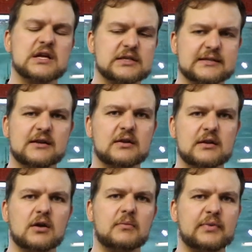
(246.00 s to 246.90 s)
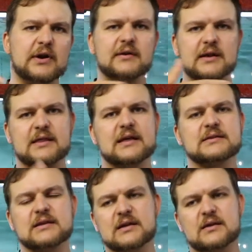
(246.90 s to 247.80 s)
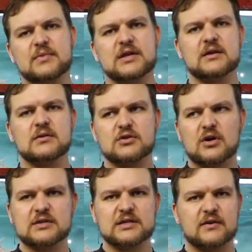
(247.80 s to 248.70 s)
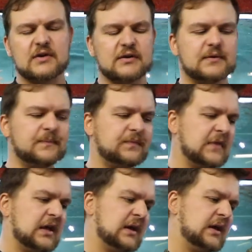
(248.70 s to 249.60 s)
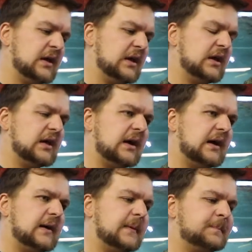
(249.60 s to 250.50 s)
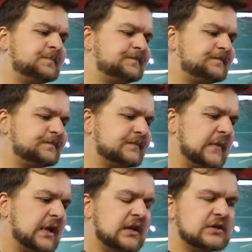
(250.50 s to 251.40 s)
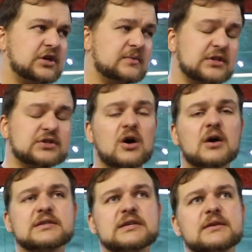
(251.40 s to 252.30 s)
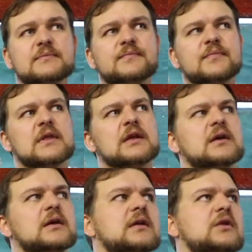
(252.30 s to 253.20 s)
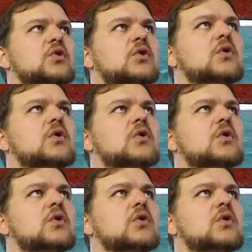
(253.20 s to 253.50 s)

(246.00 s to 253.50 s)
slowly lump around like that. They're going to be darting around. In terms of targeting, if